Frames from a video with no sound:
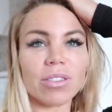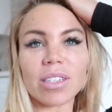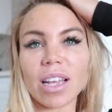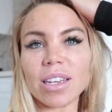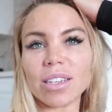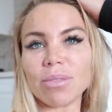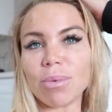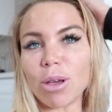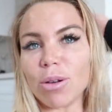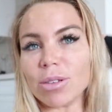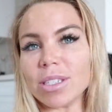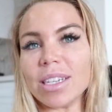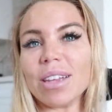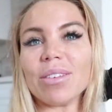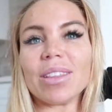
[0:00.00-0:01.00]
don't tend to be
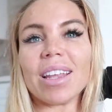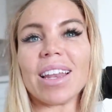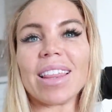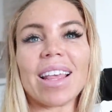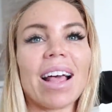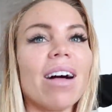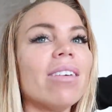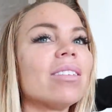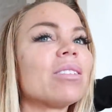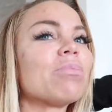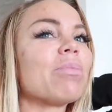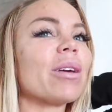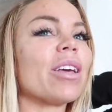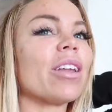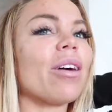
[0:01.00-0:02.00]
OCD with anything else,
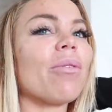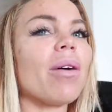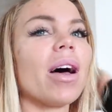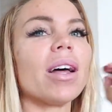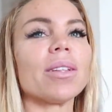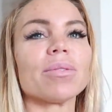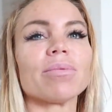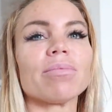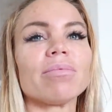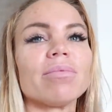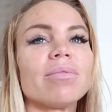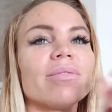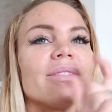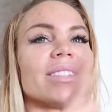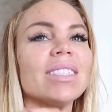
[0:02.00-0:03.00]
but you know what?
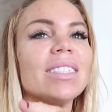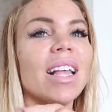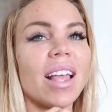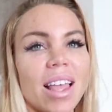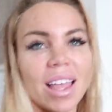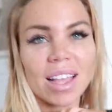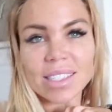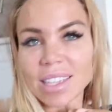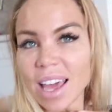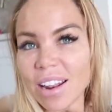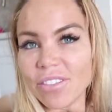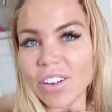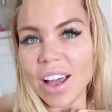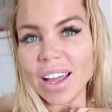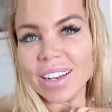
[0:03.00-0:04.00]
It's kind
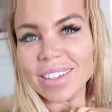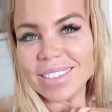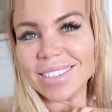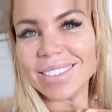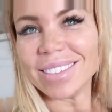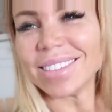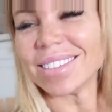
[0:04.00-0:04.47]
of fun.